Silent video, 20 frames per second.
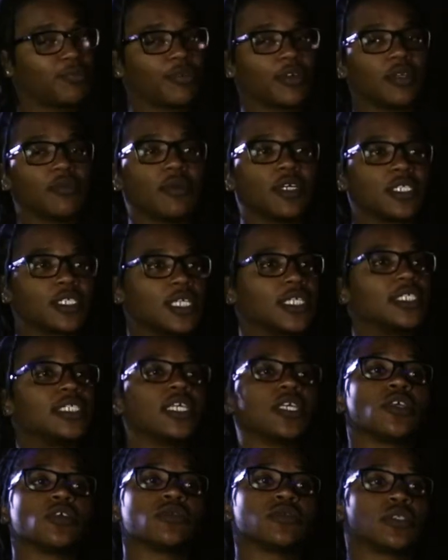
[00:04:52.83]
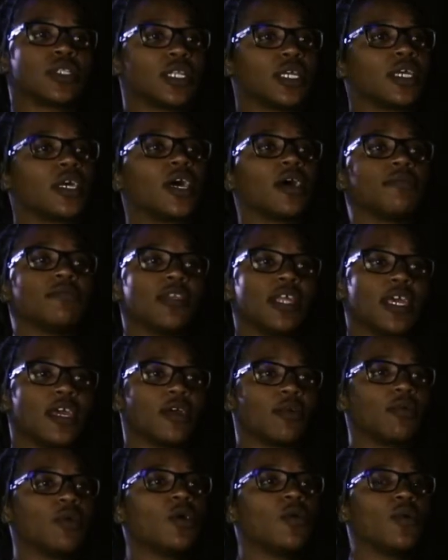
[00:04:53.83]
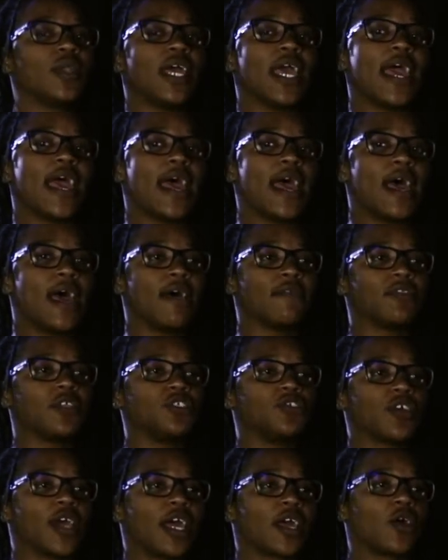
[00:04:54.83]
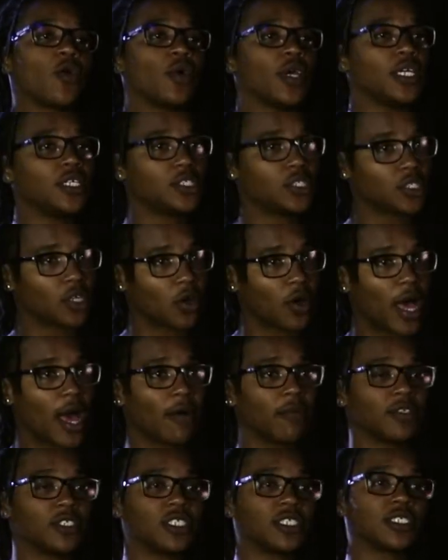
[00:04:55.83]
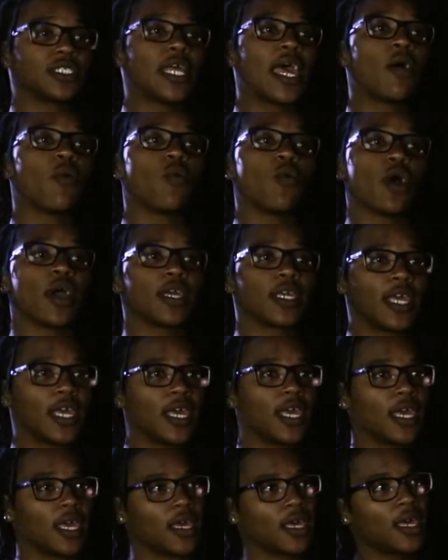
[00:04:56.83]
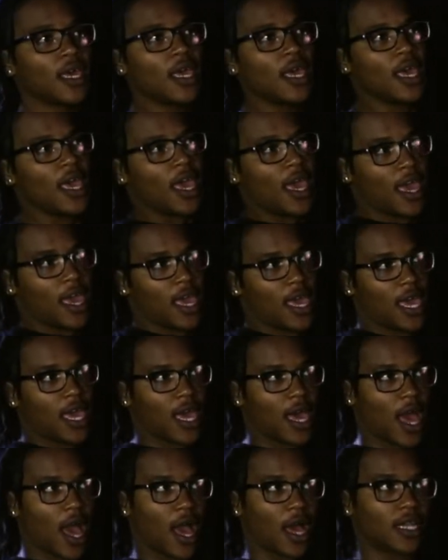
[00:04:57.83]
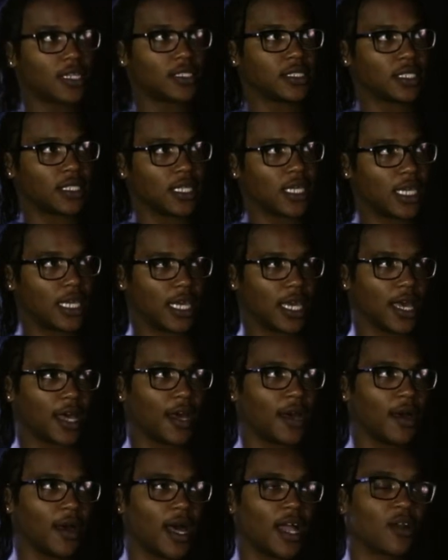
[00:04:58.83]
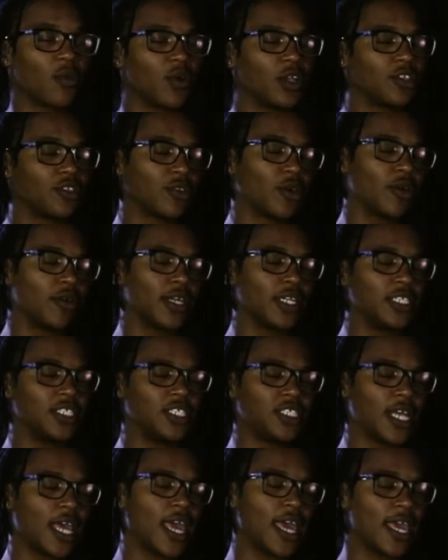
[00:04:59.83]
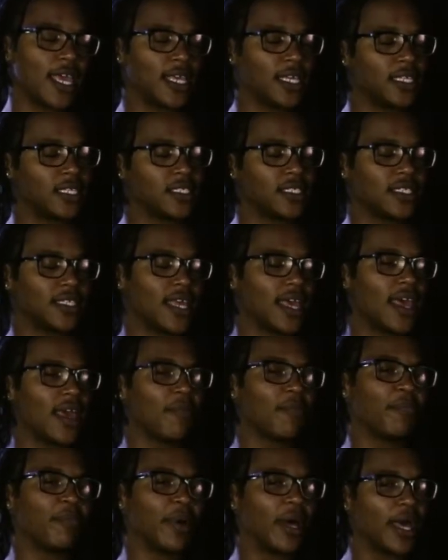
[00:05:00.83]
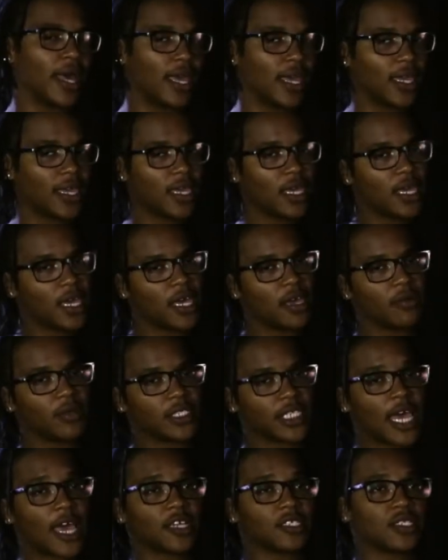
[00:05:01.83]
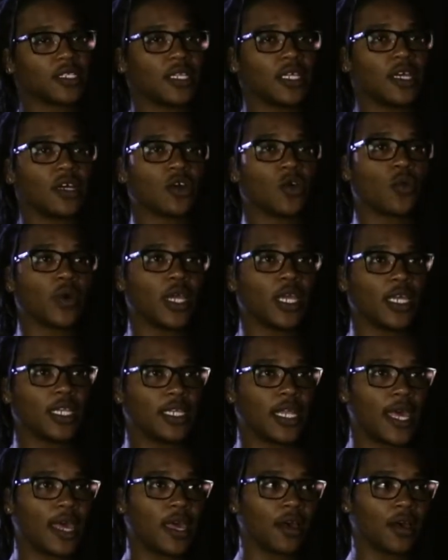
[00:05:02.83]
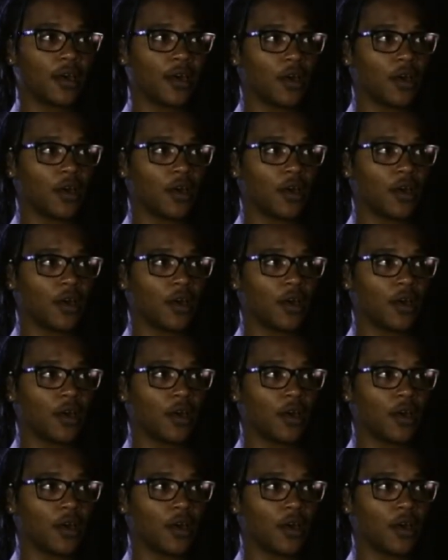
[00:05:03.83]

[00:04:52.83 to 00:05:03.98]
pretty much continuously come there when they have the drag queen show. I was just that one king. And honestly, I don't want to throw any shade, but it was actually a queen that